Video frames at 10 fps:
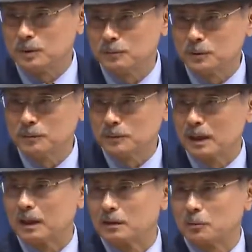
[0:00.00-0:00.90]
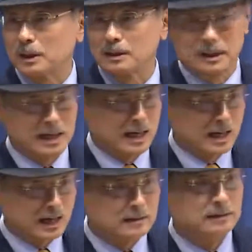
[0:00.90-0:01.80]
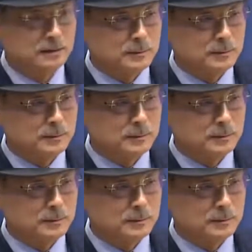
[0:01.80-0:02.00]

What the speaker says: even for skilled workers,